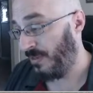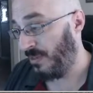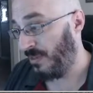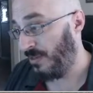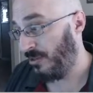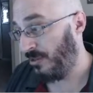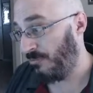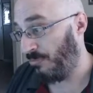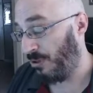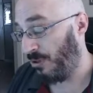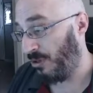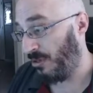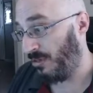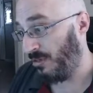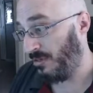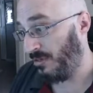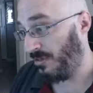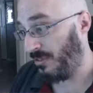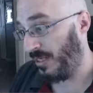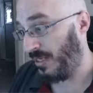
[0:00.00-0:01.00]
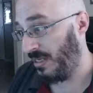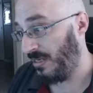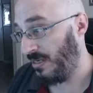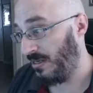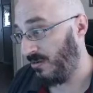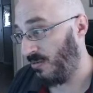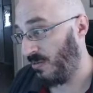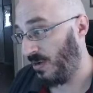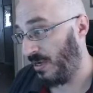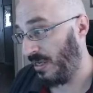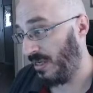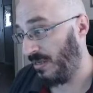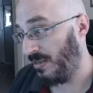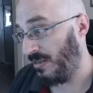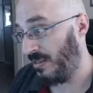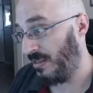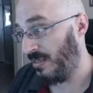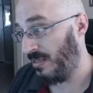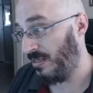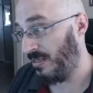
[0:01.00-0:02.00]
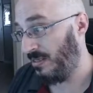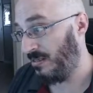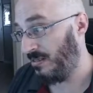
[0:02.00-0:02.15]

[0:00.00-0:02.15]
the pawns are taking away these